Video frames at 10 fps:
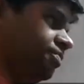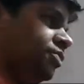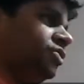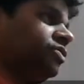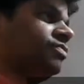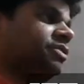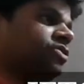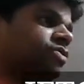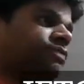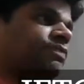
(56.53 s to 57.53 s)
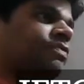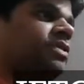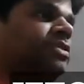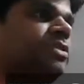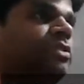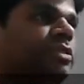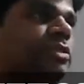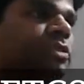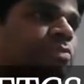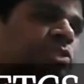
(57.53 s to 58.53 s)
due to the virtue of is
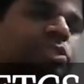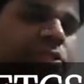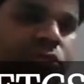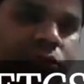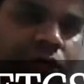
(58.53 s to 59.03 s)
its position or